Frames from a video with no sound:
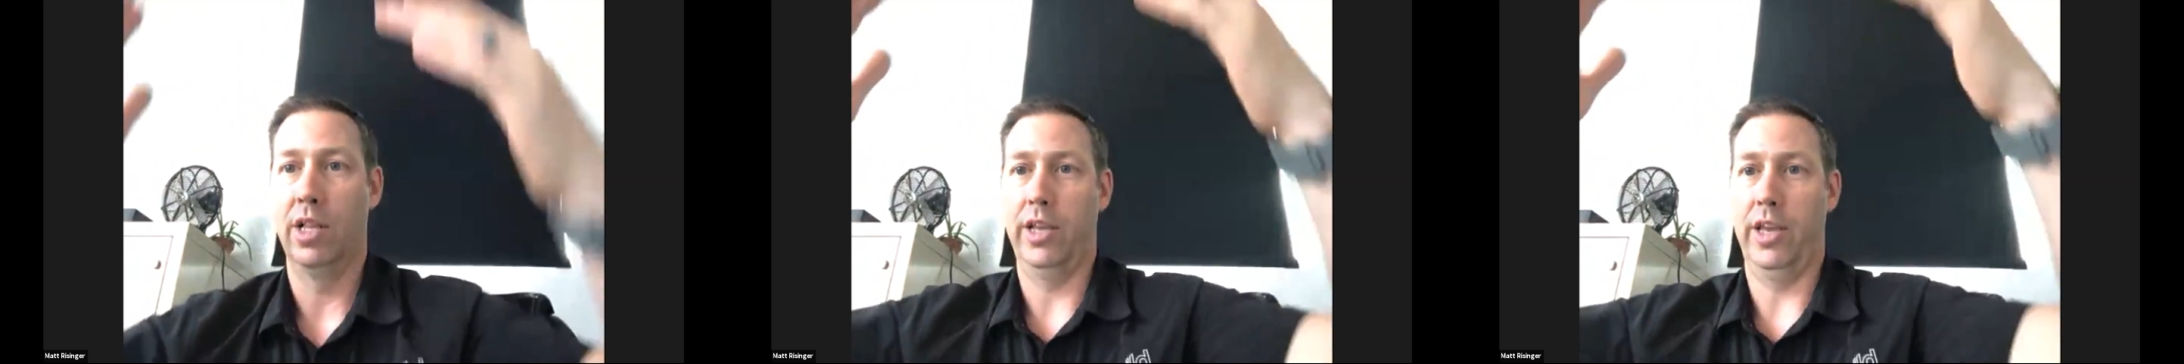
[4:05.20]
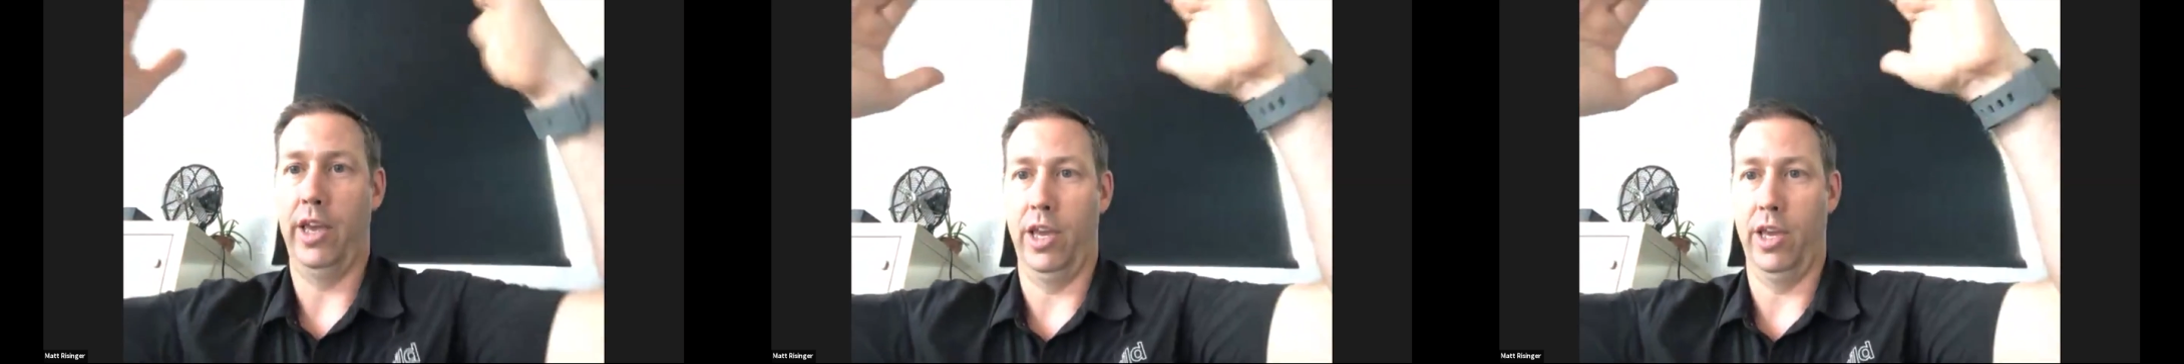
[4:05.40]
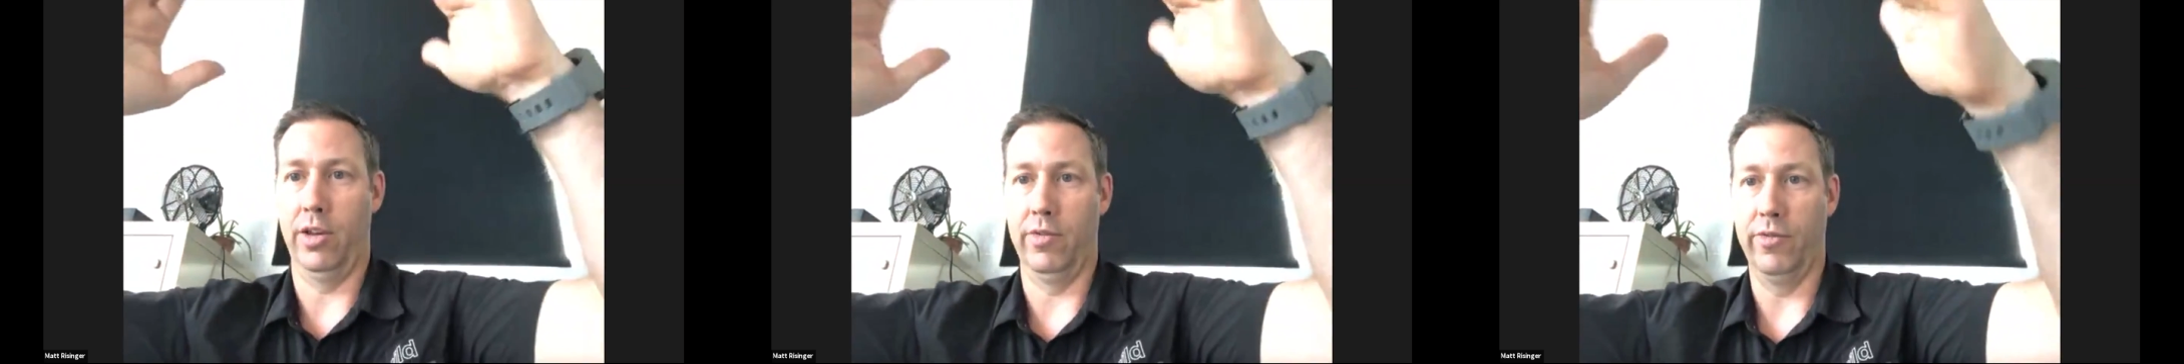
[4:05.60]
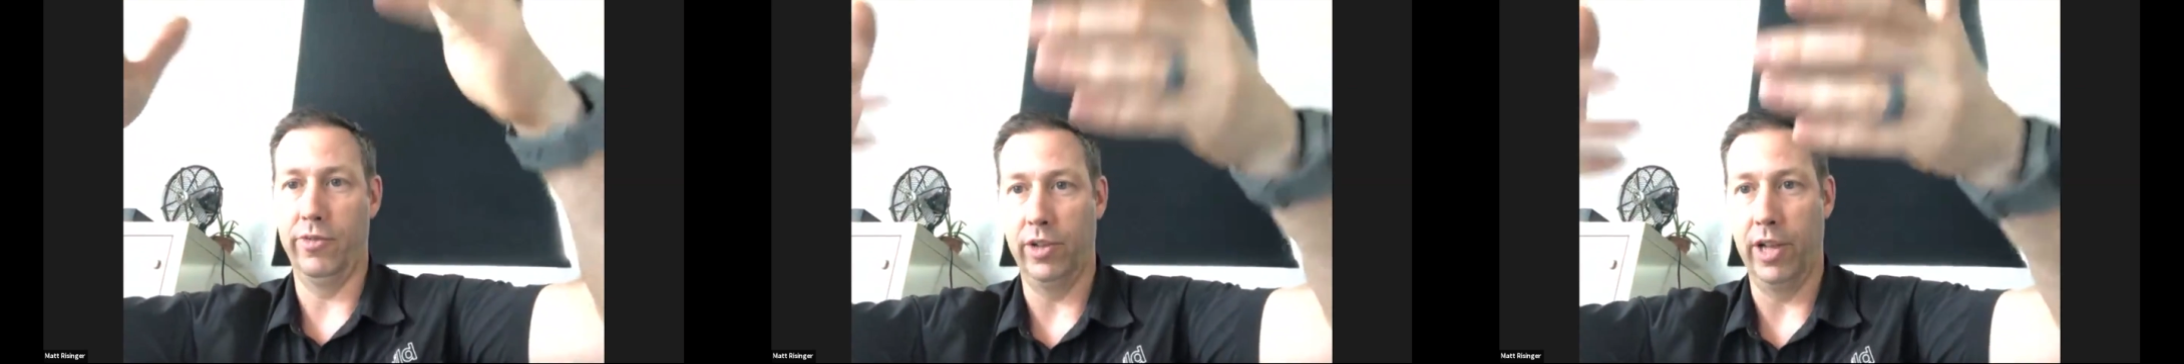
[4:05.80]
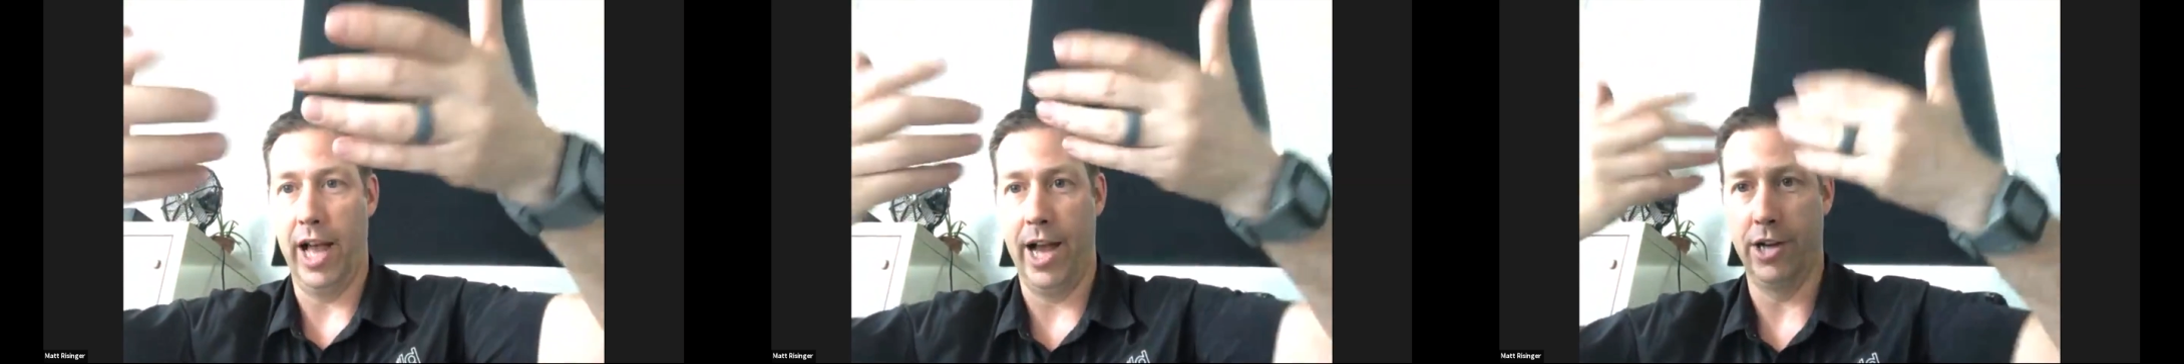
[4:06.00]
and
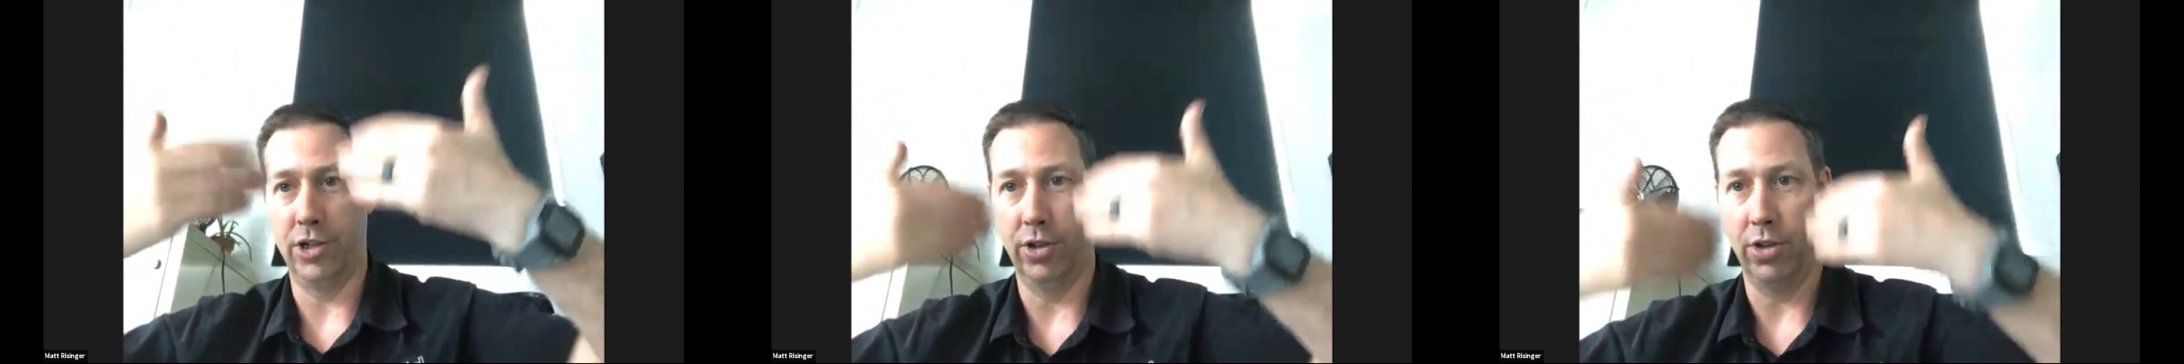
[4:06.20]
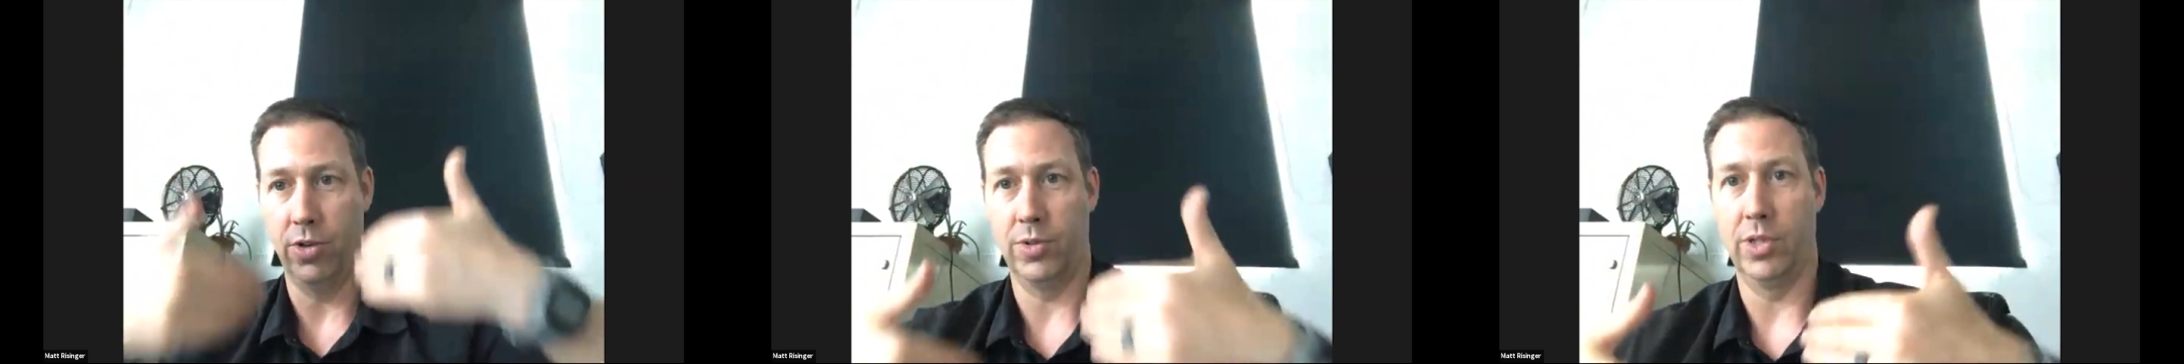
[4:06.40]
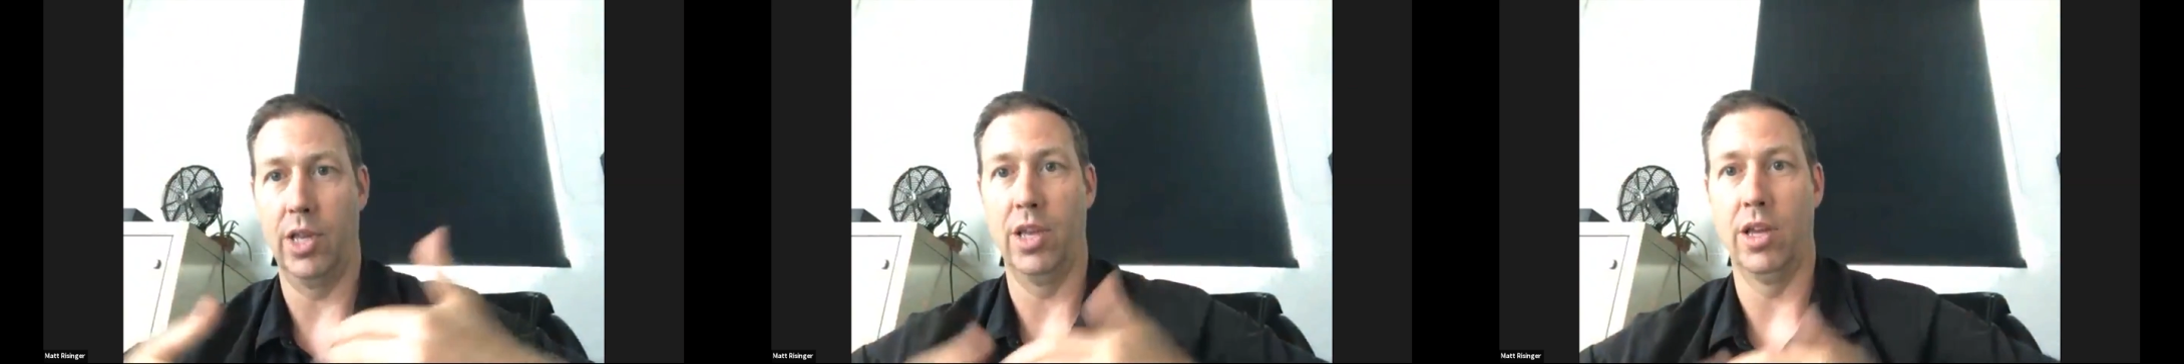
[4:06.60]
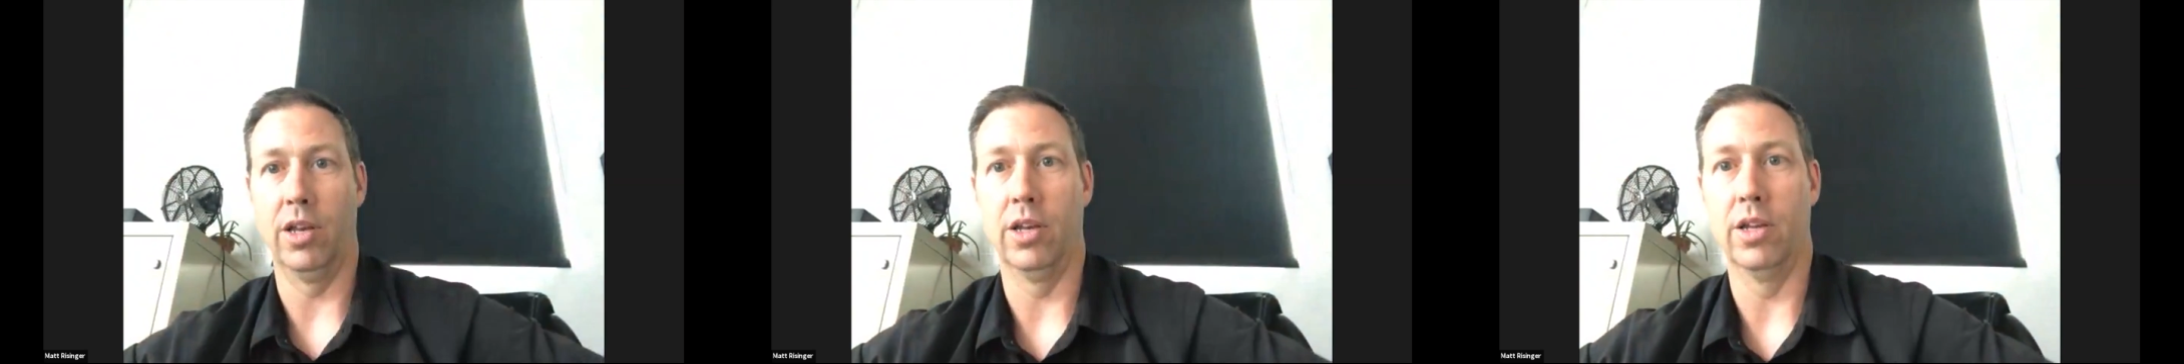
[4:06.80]
flash those in.